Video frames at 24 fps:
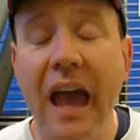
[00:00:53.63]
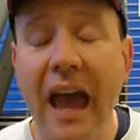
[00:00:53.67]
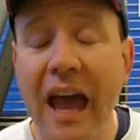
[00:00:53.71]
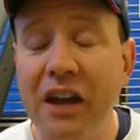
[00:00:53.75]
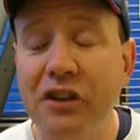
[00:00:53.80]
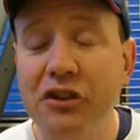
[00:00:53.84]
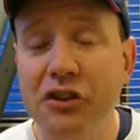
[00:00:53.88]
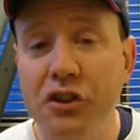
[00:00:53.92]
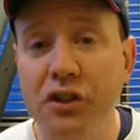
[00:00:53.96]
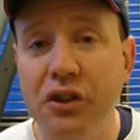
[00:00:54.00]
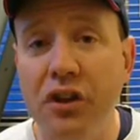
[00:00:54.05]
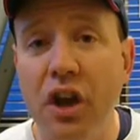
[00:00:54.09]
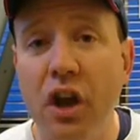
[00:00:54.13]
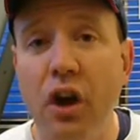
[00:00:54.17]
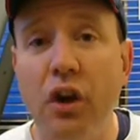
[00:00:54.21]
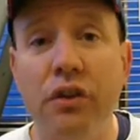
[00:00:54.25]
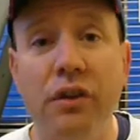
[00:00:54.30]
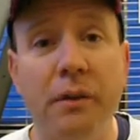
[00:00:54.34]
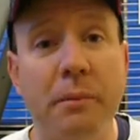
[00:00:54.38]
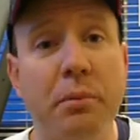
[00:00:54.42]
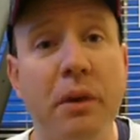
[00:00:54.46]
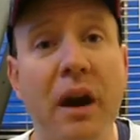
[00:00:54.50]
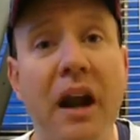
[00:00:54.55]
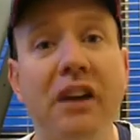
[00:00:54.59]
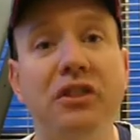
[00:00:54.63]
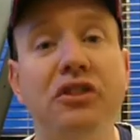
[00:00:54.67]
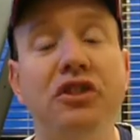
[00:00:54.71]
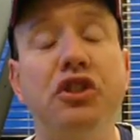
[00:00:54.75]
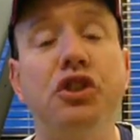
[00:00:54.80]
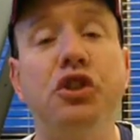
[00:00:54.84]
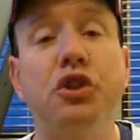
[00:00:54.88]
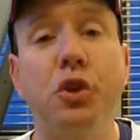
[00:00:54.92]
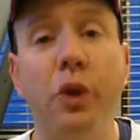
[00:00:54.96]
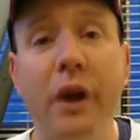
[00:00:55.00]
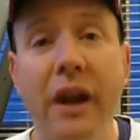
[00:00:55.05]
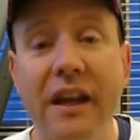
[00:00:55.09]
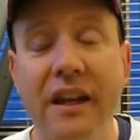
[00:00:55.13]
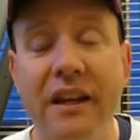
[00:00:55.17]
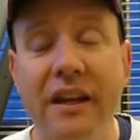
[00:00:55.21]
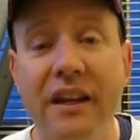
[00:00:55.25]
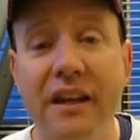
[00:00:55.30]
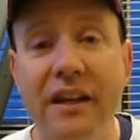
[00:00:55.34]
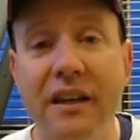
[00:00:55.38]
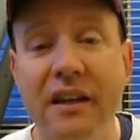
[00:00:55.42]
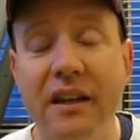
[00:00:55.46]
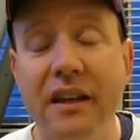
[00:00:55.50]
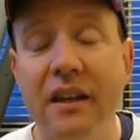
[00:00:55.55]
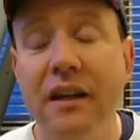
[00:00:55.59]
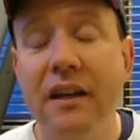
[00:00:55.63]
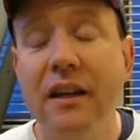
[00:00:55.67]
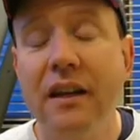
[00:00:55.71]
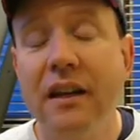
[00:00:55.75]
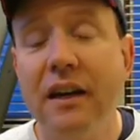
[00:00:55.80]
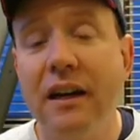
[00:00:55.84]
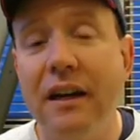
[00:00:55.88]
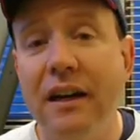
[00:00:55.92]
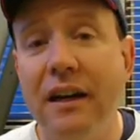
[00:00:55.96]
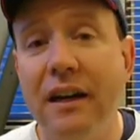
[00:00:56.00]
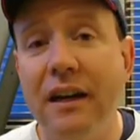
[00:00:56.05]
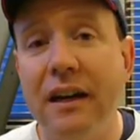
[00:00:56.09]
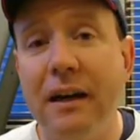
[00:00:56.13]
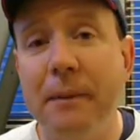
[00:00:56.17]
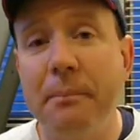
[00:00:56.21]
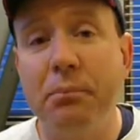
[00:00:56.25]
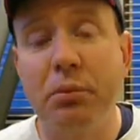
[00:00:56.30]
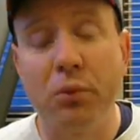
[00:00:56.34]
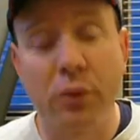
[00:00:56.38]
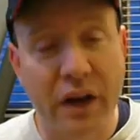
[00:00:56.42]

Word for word: as you know, the Browns traded uh,